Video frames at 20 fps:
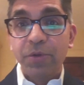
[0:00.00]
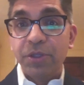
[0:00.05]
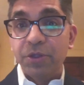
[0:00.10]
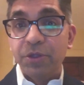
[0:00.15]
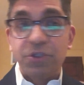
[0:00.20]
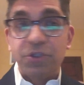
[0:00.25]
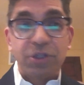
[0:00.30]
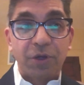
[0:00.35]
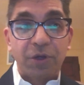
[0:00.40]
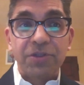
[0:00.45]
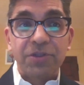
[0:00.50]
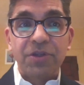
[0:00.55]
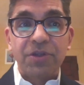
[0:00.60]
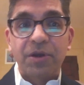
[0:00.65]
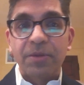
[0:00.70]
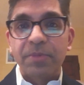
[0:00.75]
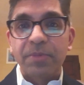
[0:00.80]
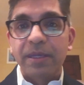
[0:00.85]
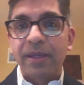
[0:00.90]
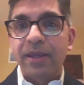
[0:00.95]
You chose
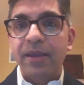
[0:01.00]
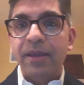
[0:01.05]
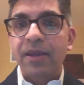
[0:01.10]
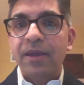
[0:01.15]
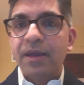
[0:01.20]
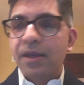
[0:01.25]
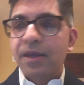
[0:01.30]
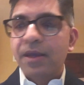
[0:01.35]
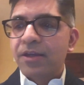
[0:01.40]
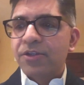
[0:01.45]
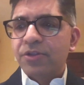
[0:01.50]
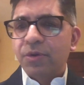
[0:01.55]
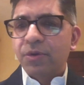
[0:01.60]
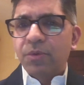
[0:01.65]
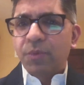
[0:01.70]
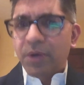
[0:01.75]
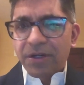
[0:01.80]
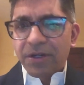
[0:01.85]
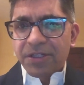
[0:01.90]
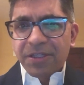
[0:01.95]
RP. So,
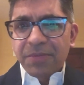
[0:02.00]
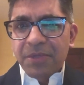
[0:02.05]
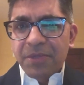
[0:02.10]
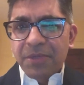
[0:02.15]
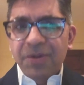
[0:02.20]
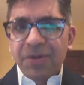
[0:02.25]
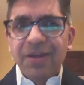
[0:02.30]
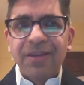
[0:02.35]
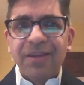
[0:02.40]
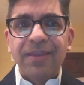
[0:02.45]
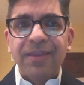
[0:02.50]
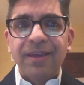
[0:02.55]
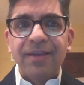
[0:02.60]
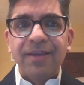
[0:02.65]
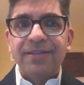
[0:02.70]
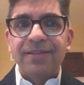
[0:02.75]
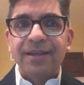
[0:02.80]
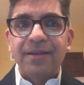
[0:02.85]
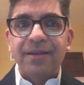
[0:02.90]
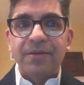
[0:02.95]
what are some unique
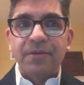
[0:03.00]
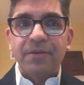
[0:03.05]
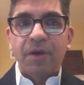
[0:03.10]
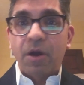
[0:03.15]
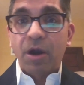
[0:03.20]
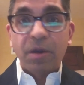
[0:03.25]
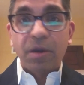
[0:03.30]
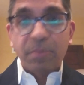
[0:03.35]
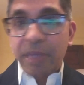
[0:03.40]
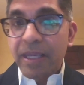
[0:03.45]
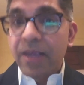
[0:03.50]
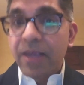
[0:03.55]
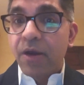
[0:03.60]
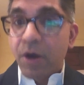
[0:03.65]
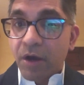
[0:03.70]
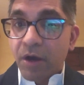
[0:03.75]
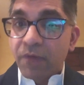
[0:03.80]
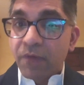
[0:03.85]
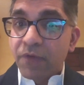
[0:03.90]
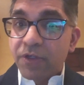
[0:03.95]
things that RP
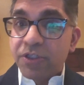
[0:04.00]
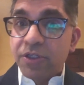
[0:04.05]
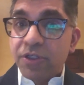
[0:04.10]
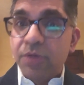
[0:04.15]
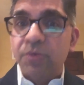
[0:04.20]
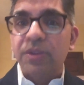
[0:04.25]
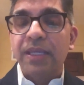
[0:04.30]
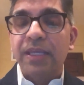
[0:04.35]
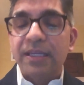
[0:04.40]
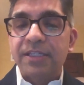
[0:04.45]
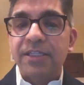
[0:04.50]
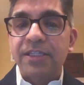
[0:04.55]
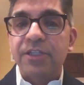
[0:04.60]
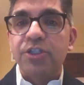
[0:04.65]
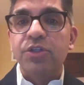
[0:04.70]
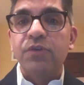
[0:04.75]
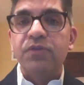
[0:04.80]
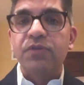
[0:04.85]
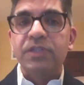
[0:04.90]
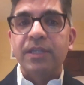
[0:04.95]
offers you? Things
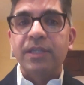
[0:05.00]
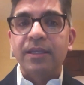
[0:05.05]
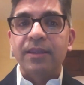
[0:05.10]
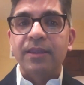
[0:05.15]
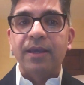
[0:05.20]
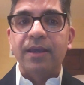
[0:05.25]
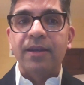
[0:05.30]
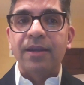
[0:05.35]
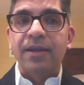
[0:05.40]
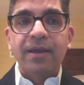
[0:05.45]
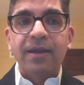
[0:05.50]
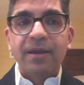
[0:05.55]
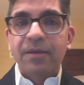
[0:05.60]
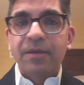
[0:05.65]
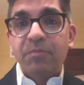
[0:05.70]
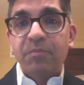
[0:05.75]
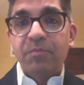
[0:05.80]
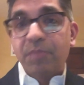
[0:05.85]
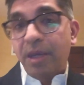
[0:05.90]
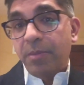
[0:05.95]
that you've seen that
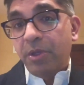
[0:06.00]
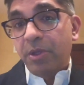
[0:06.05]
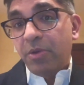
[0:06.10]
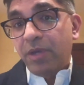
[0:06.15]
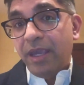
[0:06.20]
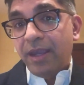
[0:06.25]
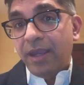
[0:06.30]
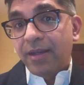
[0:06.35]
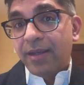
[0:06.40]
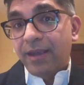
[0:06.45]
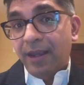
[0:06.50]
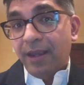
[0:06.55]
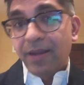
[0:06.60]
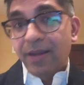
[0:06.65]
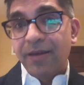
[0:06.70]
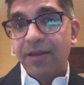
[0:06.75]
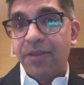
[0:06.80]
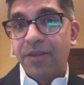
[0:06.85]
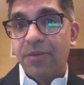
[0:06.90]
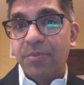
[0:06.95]
maybe you can't get
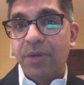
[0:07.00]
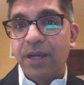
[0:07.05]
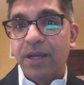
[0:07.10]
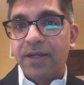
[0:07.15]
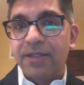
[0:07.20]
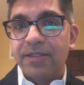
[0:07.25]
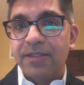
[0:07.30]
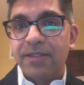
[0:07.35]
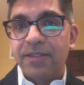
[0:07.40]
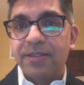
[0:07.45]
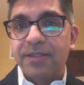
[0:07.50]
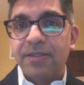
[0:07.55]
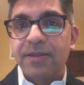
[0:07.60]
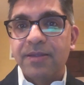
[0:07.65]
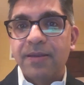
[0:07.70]
in other practices?